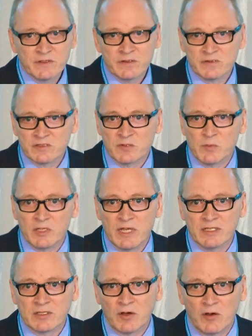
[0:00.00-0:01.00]
the
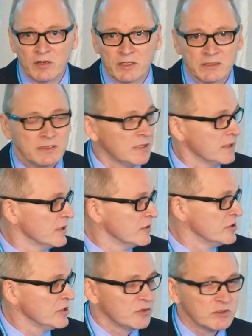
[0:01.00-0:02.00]
stimulator on,
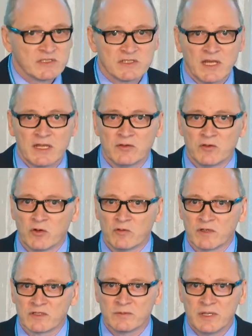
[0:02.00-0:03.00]
she could stand
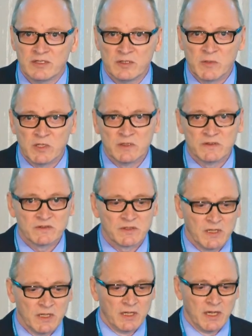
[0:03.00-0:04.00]
over 20 minutes,
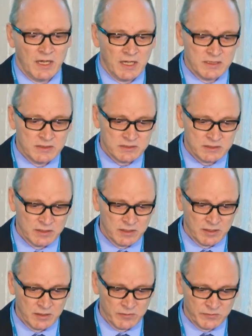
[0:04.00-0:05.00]
and
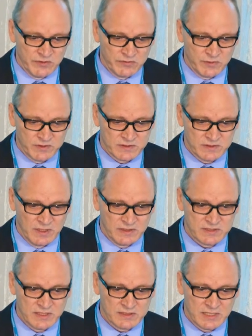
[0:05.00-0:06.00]
this was a
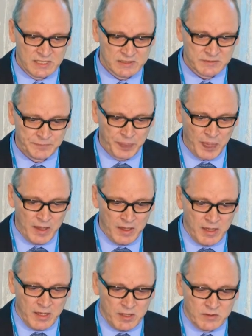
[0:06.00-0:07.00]
success.
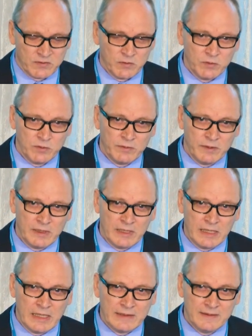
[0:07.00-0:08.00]
So
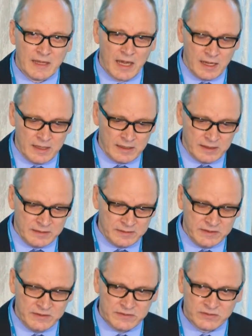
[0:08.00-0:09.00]

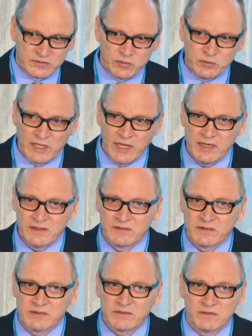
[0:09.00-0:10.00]
these two
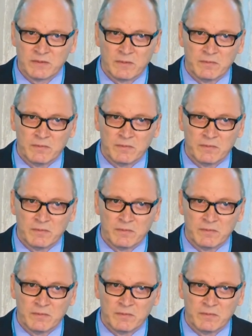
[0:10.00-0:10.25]
cases